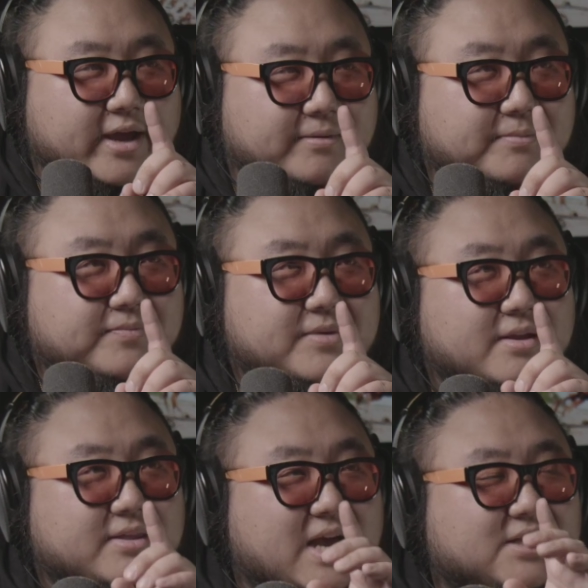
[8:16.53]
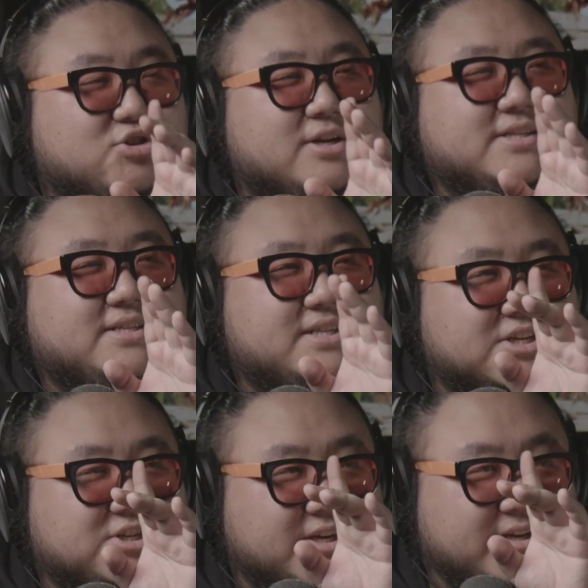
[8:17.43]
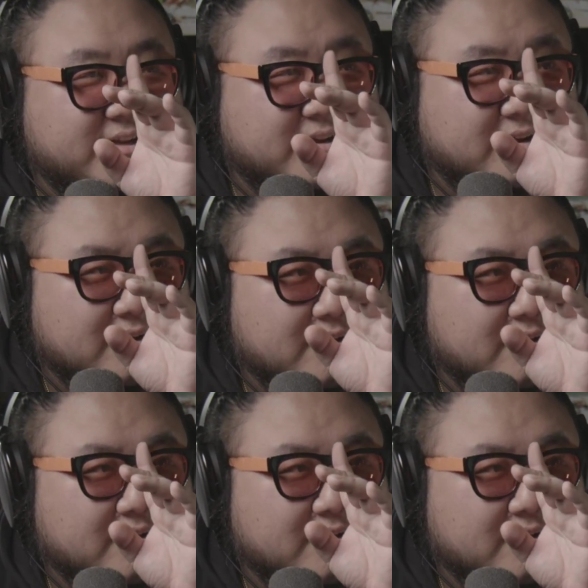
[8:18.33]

Okay, that transition